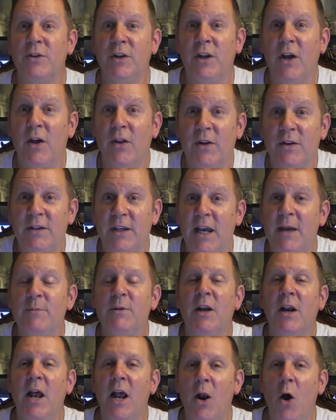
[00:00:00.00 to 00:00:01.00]
of the other teams
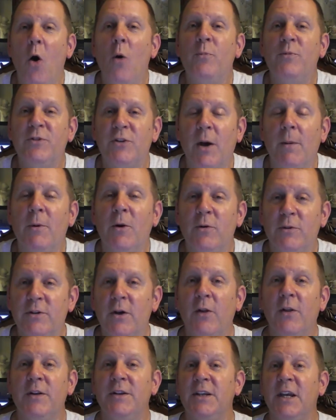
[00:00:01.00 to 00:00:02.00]
and hope some of those
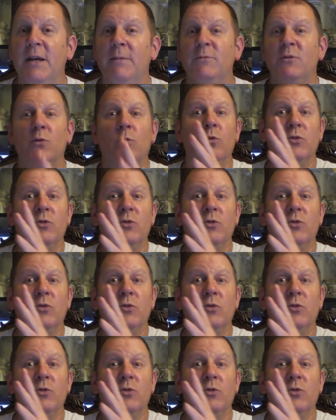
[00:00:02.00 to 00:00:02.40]
other teams,